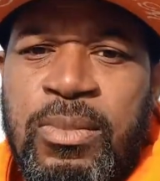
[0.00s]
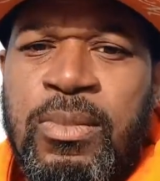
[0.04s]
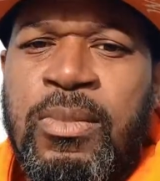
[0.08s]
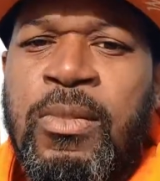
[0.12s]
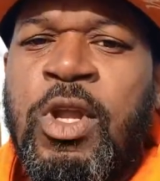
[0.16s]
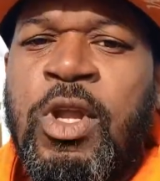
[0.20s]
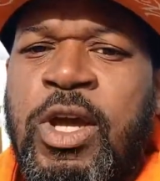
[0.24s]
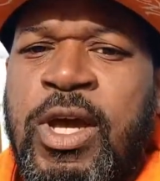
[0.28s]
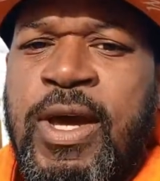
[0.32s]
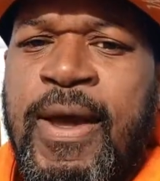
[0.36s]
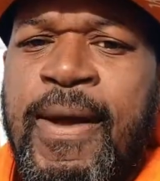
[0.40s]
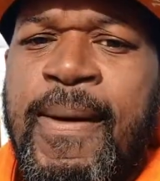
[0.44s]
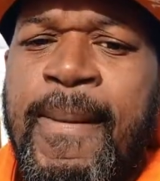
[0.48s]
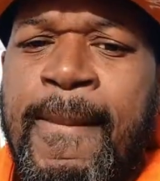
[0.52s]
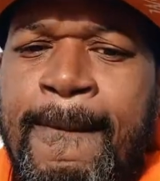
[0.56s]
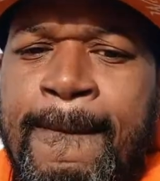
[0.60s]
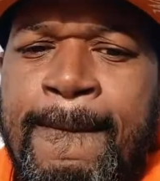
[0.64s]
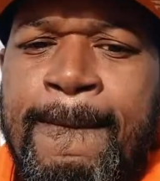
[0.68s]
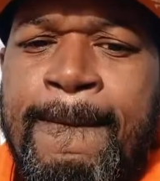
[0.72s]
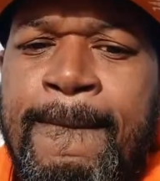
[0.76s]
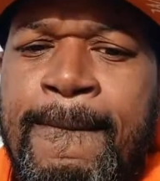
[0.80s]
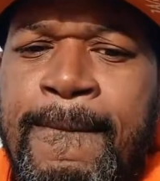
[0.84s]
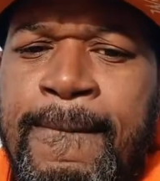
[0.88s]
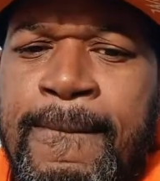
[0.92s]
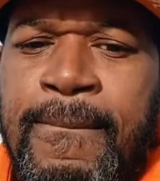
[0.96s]
Okay?
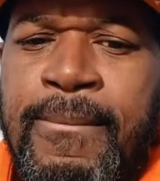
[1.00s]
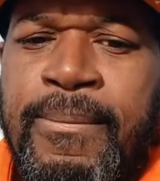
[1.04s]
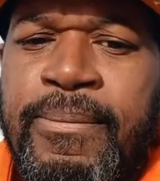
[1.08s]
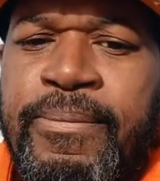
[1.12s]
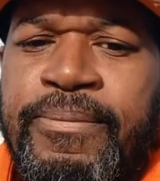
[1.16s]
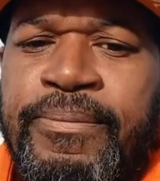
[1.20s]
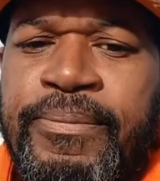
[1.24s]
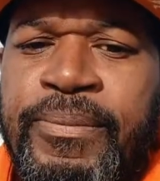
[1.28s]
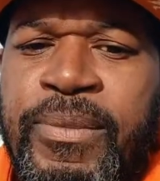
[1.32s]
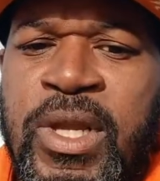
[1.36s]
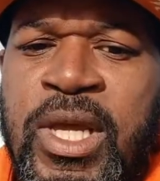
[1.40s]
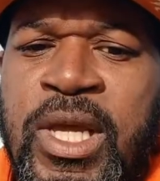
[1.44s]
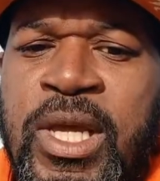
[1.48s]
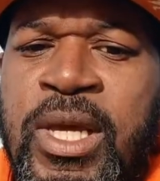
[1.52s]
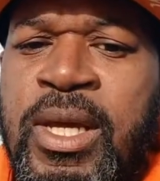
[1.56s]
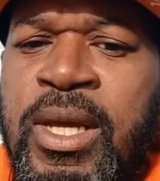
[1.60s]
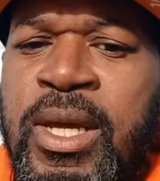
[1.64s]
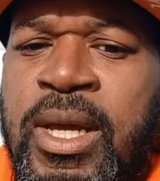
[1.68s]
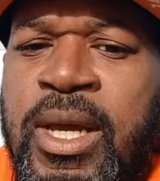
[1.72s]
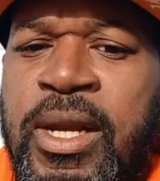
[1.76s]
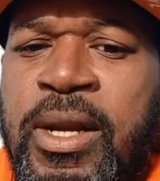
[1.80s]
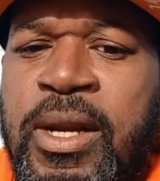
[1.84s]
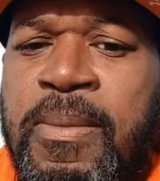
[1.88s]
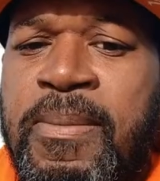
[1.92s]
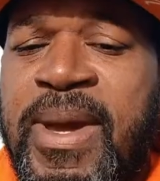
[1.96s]

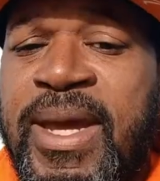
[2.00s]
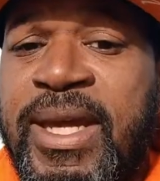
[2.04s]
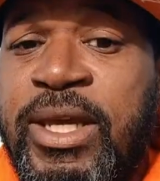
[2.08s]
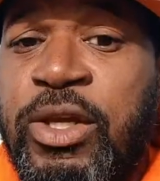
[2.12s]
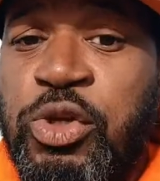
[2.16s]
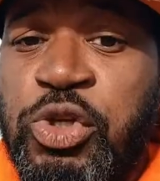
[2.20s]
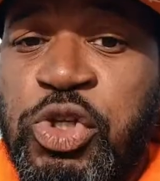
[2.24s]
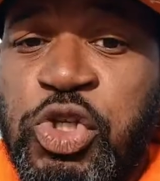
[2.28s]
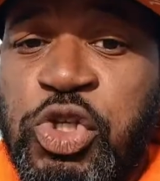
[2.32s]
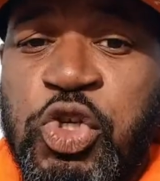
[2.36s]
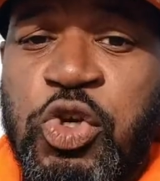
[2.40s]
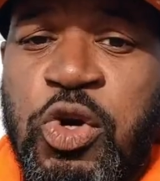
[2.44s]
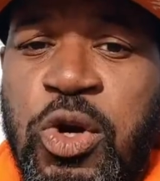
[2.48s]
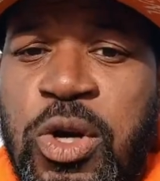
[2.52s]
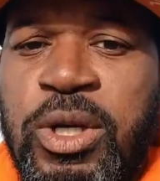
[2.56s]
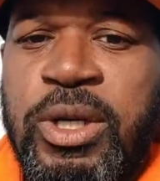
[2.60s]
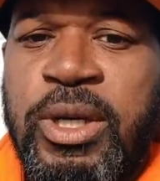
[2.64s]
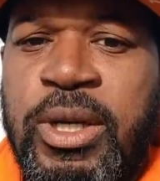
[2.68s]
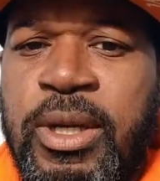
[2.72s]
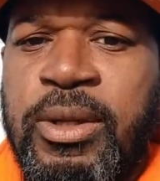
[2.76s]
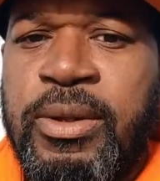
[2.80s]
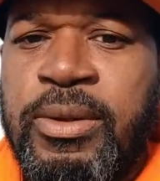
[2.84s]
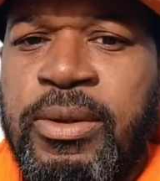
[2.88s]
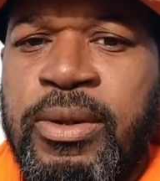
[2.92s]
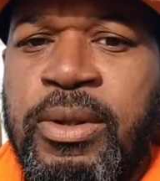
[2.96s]
It'll make you
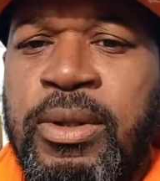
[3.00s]
stronger,